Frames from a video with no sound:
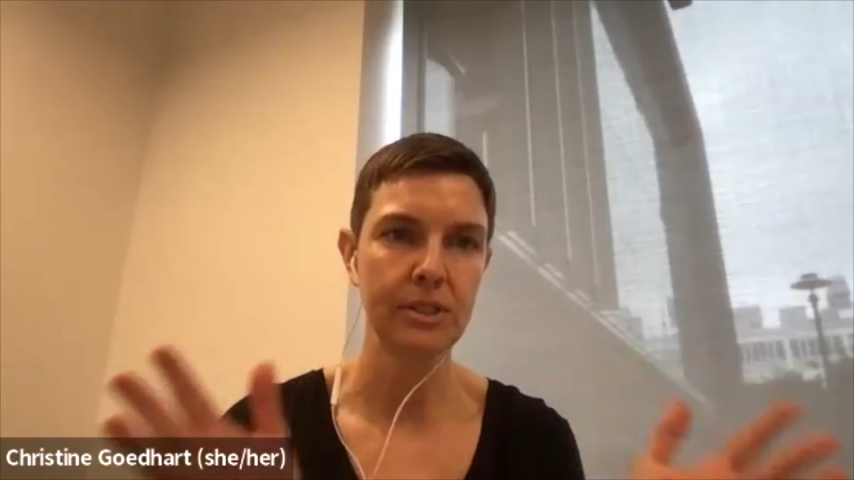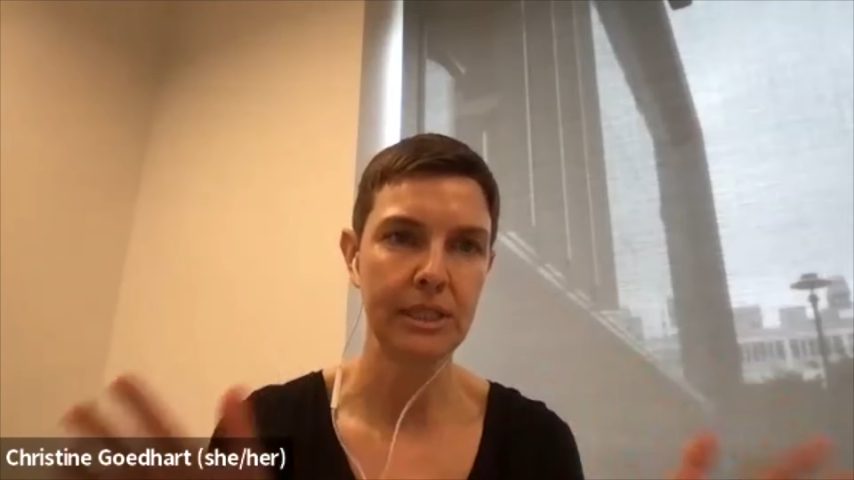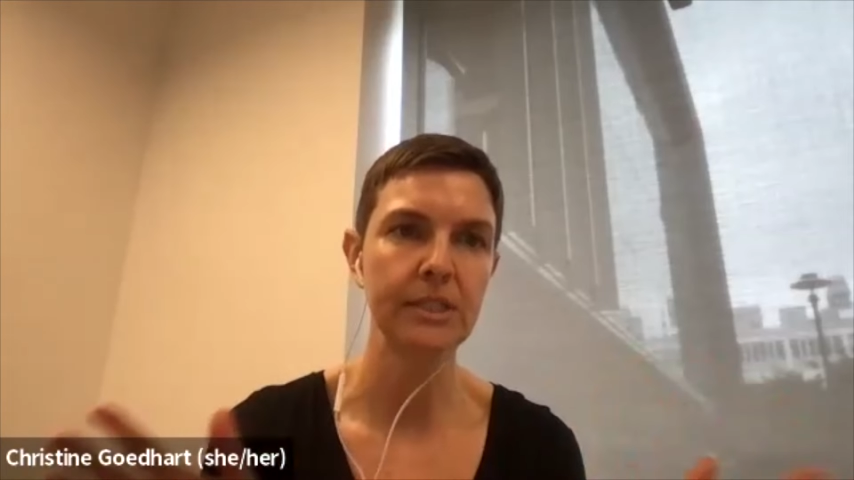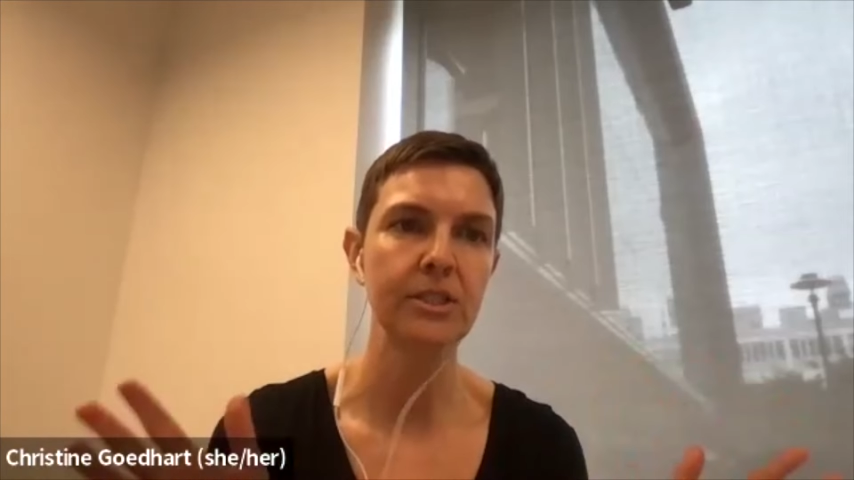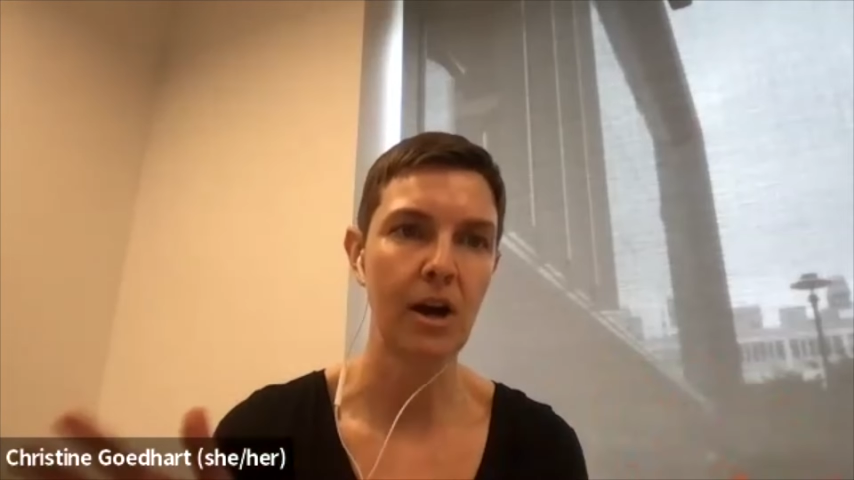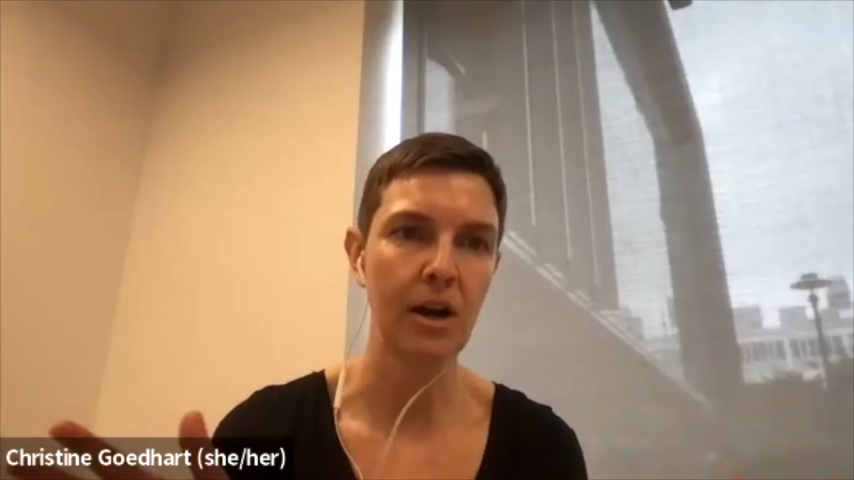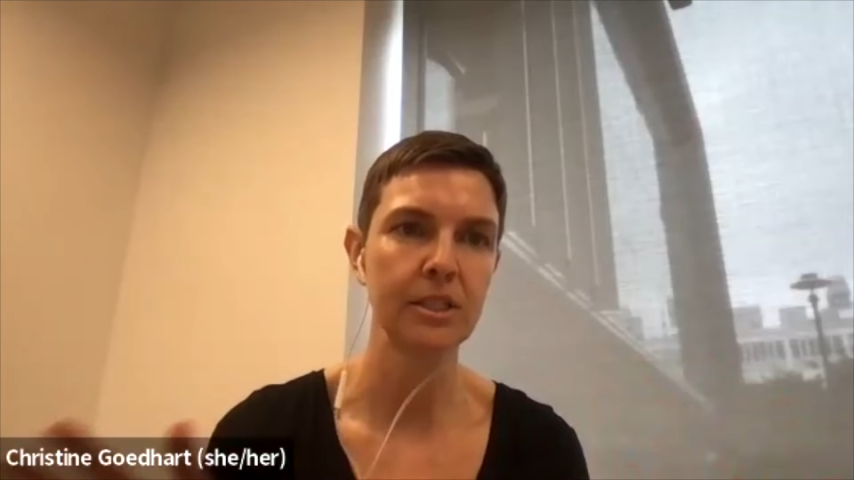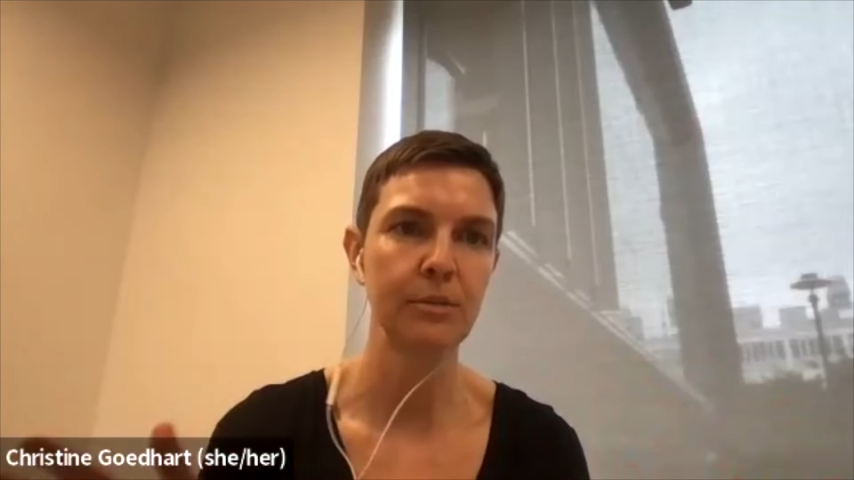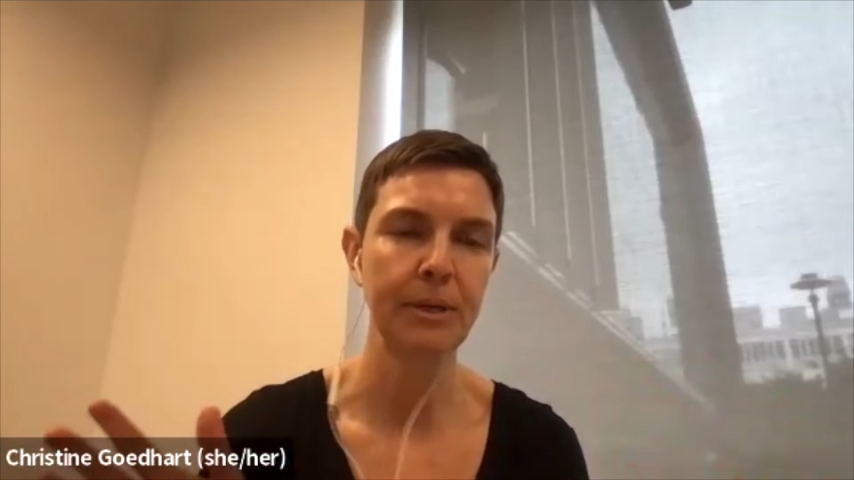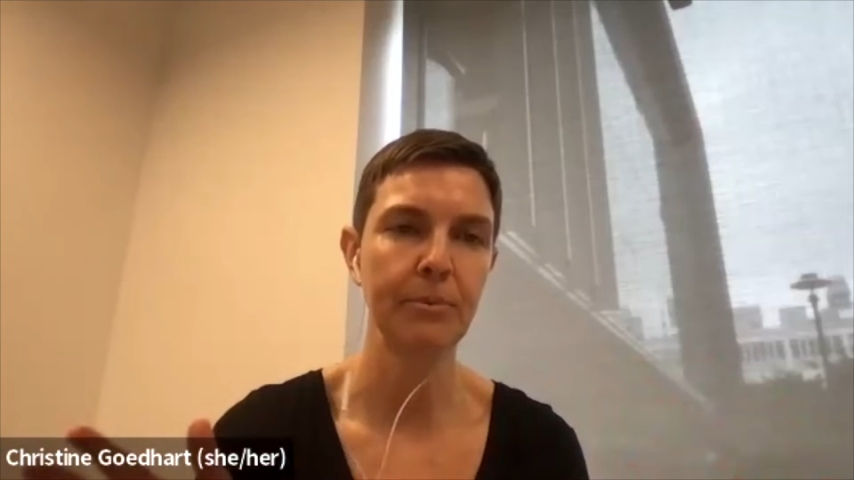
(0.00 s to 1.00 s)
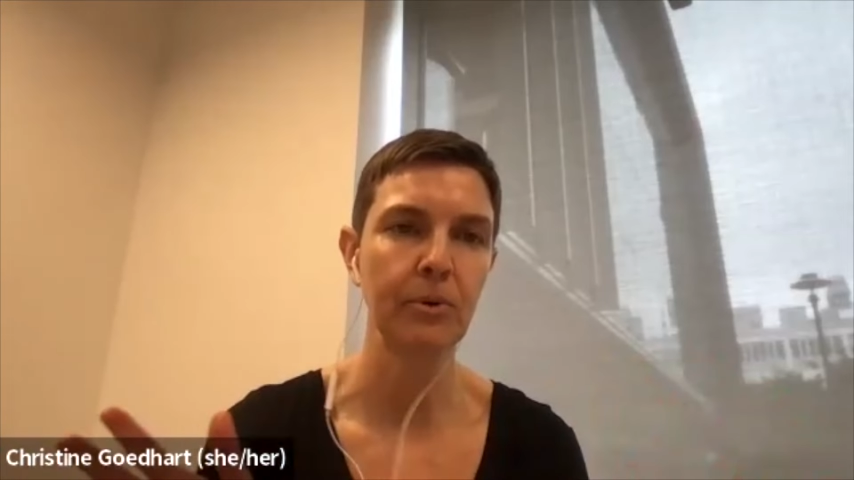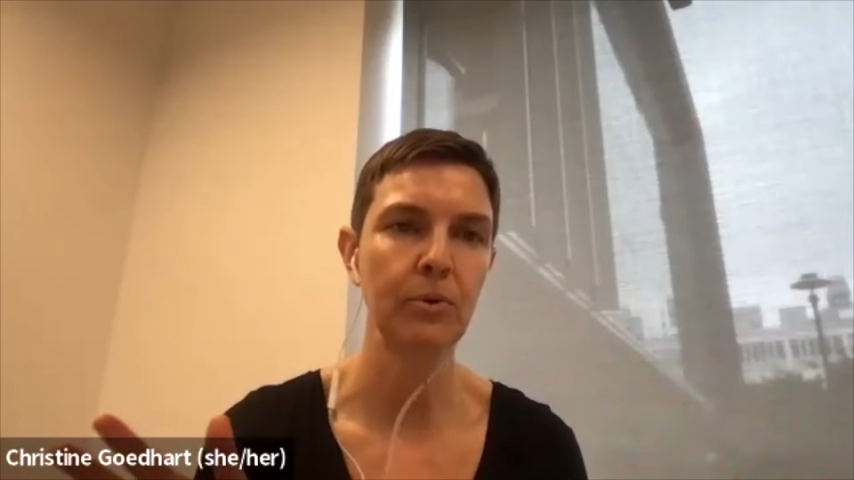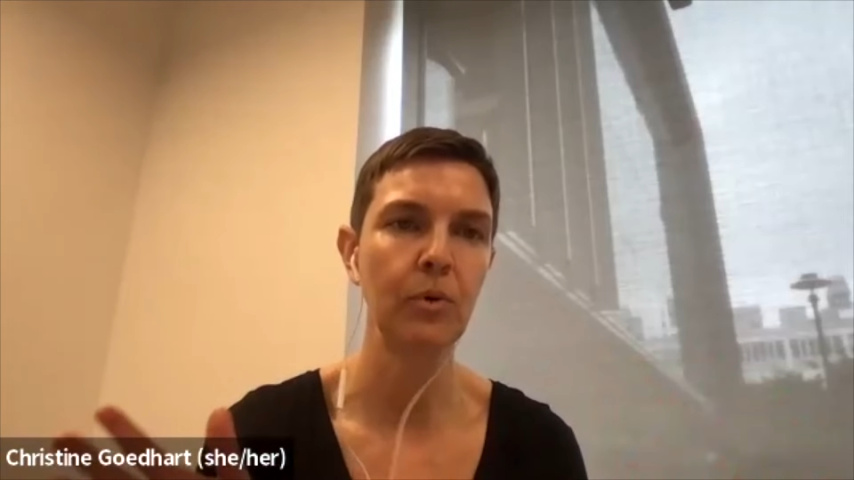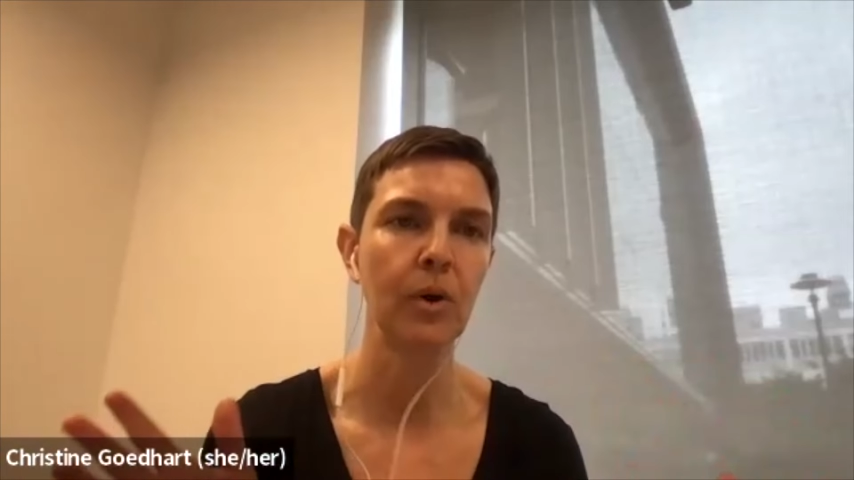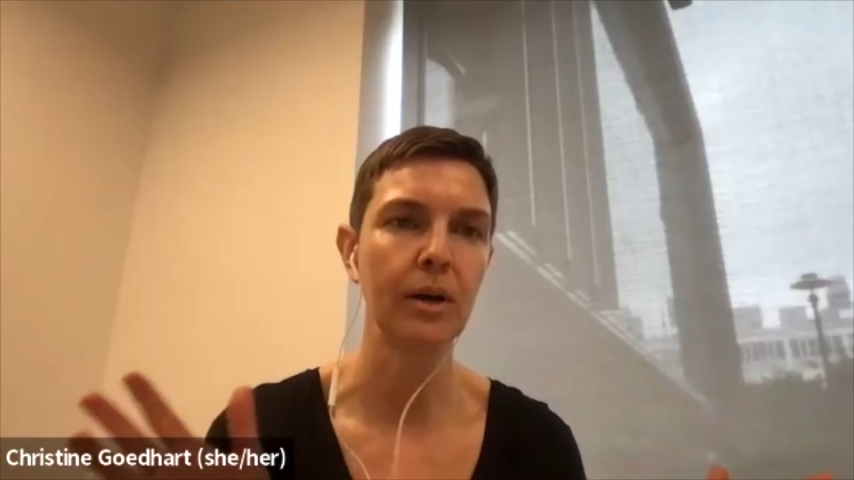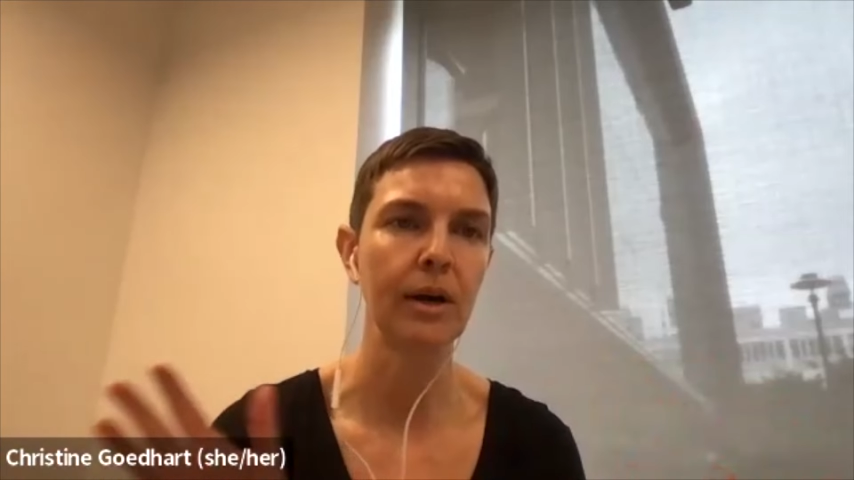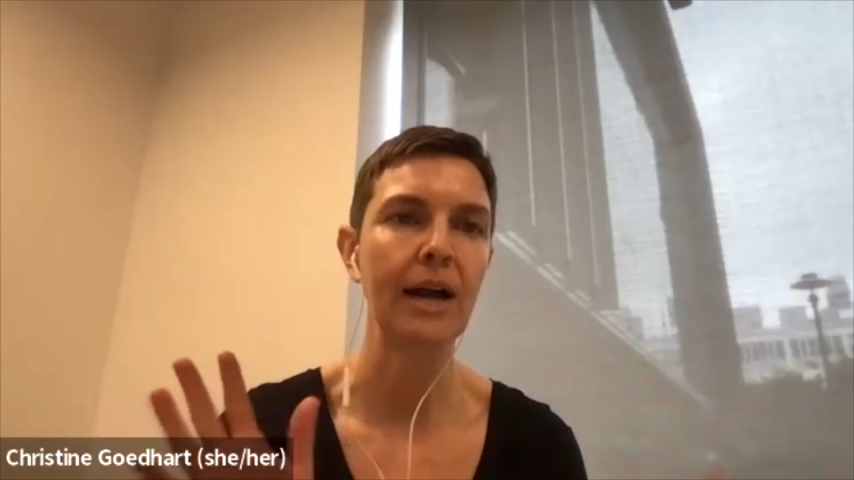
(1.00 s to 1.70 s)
need to talk to the people who are